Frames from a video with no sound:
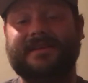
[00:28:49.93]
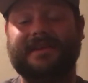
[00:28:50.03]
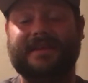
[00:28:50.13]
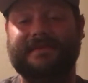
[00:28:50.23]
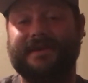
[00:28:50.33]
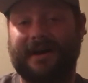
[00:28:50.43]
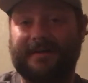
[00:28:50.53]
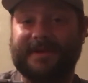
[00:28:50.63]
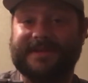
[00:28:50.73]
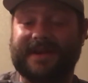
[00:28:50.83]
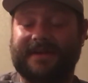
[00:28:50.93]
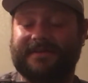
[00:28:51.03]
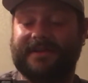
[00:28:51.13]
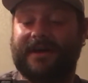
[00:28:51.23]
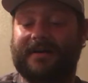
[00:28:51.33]
leave a comment down
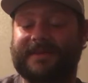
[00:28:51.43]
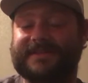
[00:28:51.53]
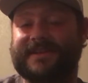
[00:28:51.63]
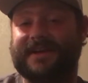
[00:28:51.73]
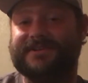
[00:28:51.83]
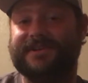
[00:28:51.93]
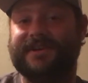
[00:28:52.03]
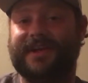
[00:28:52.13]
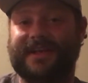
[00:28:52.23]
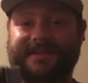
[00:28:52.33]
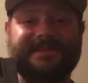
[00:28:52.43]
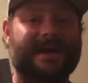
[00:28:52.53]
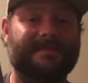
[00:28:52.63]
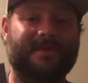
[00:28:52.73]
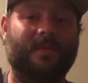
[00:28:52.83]
in the comment section and
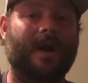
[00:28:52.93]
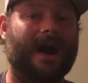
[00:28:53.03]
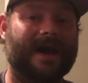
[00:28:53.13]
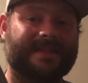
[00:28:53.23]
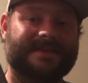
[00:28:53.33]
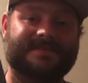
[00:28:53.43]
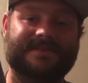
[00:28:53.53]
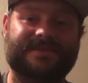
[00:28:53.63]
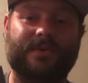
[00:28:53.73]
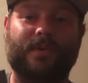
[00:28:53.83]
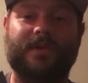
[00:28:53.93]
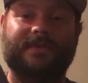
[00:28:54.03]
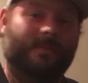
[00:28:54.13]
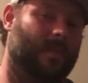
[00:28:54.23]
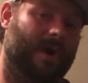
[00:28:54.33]
tell me why this is cool
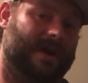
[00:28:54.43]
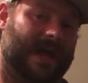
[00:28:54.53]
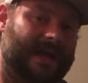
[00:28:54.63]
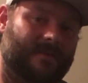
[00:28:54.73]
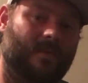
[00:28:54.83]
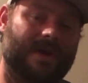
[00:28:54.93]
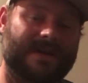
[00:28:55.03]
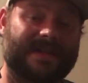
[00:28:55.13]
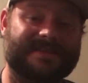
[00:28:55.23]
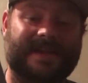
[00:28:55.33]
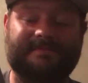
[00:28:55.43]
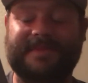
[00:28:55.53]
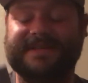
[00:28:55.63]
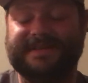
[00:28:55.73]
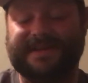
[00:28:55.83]
and what it is I'm
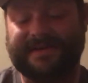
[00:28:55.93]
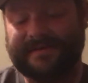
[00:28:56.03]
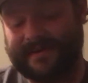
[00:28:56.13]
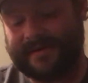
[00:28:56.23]
missing.